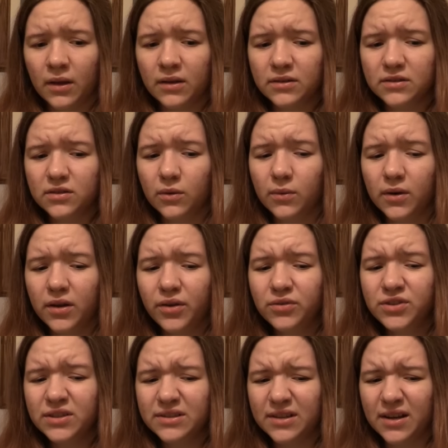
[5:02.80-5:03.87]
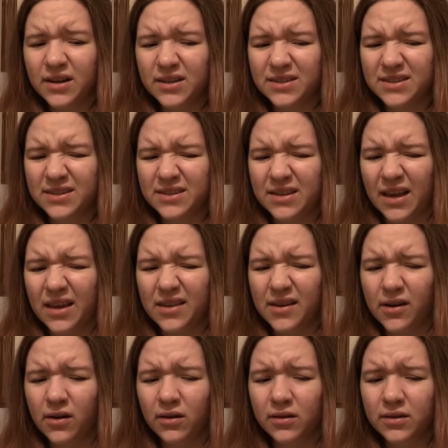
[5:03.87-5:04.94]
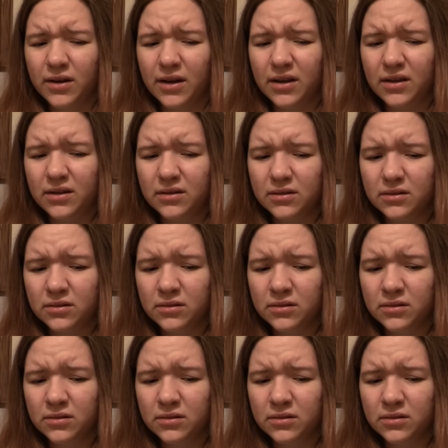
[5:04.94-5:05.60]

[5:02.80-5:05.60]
So were you just gonna stay there all night?